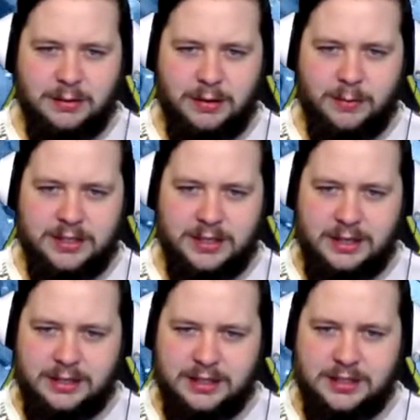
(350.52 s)
Wait, what's
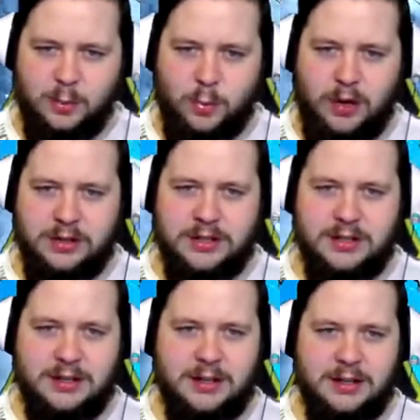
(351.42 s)
this? Is this a wand?
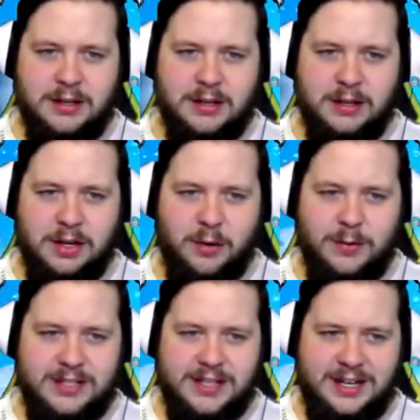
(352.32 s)
No,
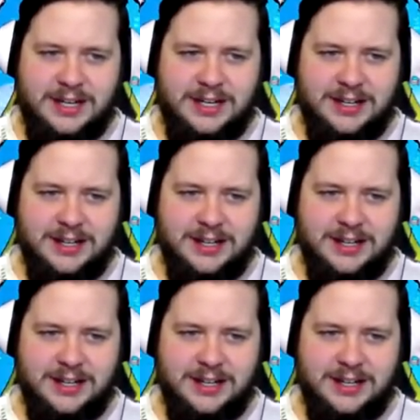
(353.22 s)
it's a...